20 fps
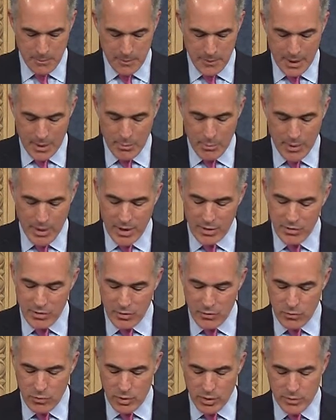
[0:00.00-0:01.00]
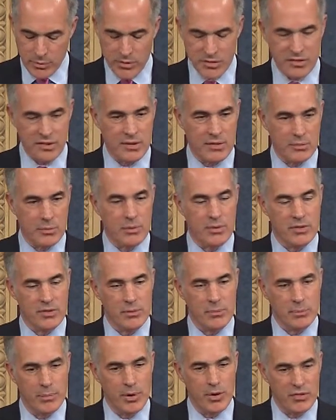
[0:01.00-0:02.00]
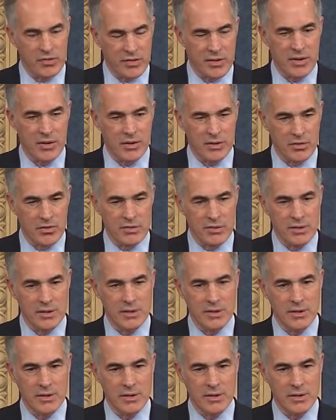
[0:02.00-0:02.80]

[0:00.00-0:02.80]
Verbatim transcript: I'm proud to have worked with, with both senators